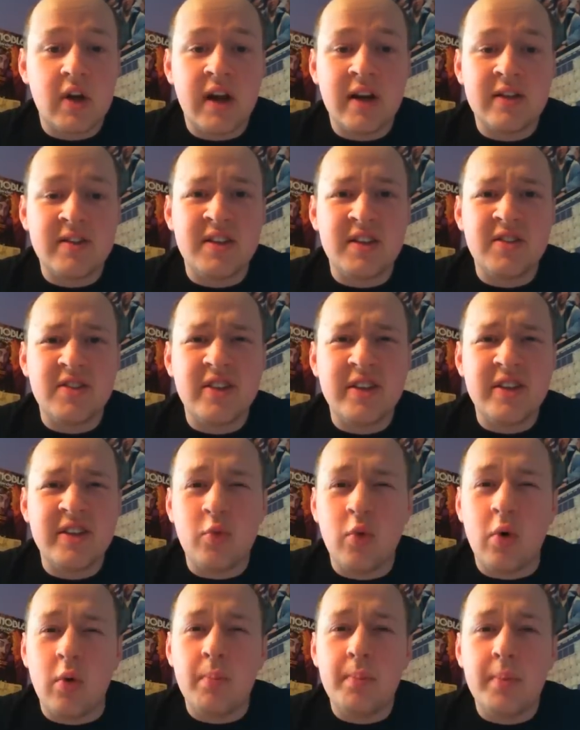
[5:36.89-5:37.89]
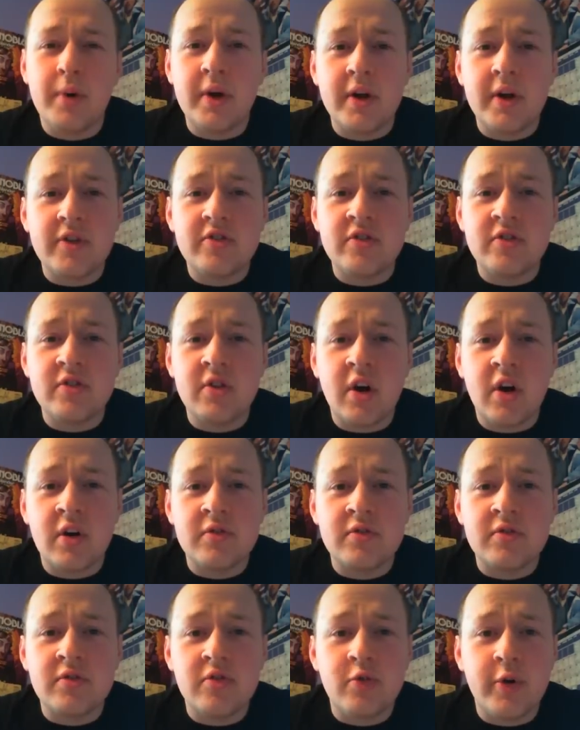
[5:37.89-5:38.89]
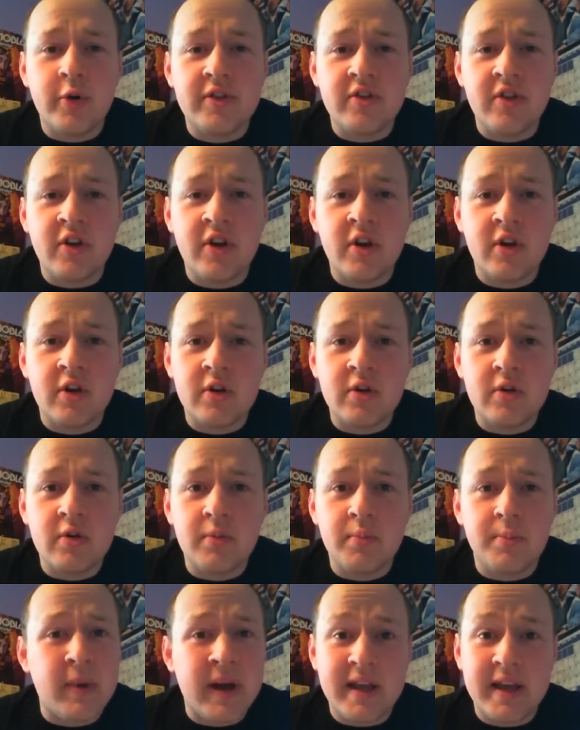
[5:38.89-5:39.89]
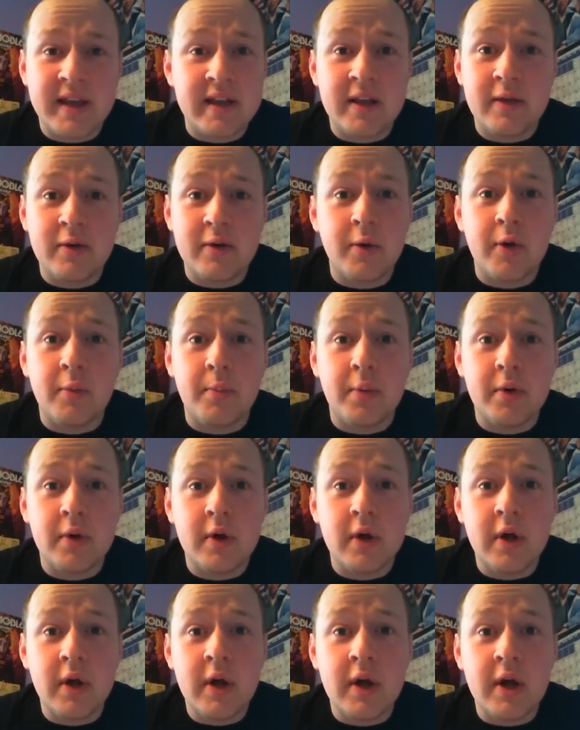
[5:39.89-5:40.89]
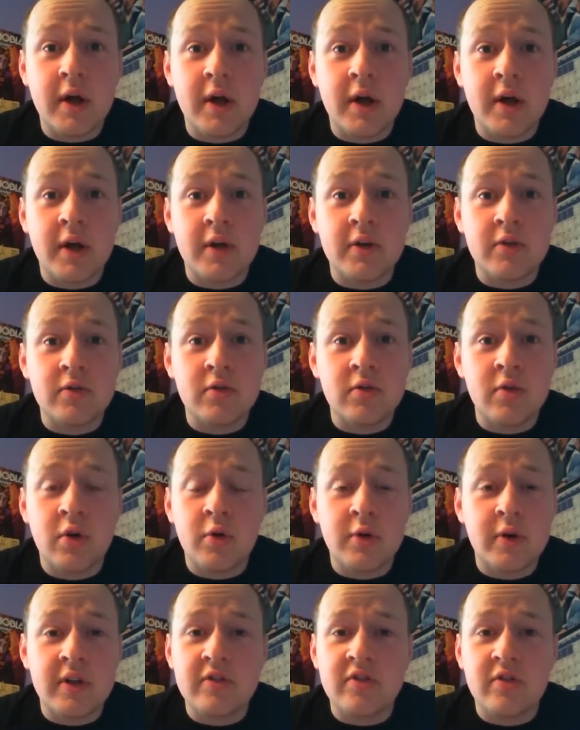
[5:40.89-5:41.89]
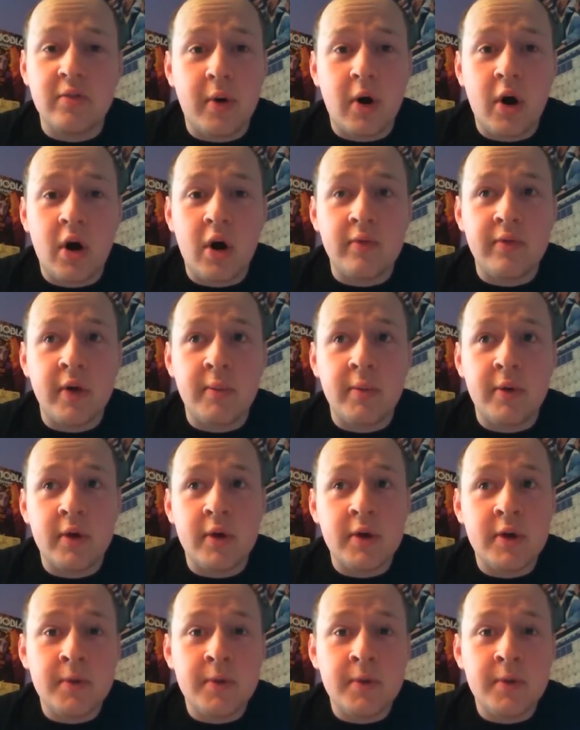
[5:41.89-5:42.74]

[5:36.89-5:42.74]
I didn't see one person on Twitter backing him up. No one in support of him.